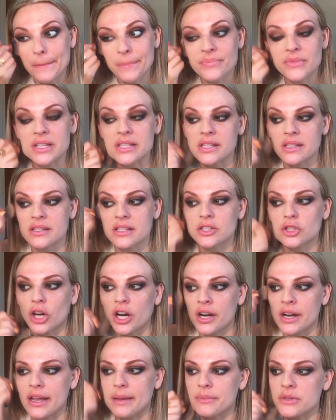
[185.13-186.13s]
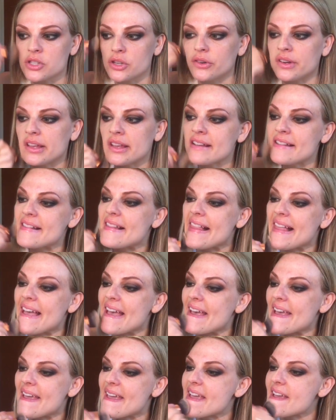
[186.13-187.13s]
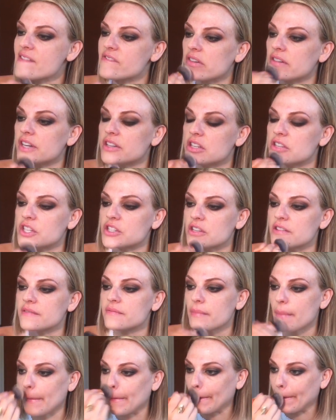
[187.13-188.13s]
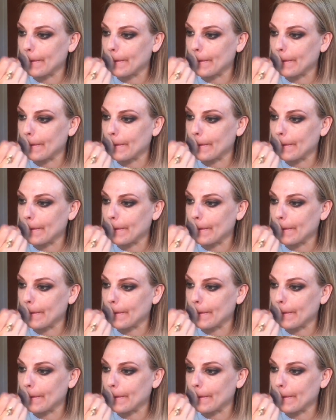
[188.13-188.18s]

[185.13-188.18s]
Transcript: this is Tarte Amazonian Clay Foundation.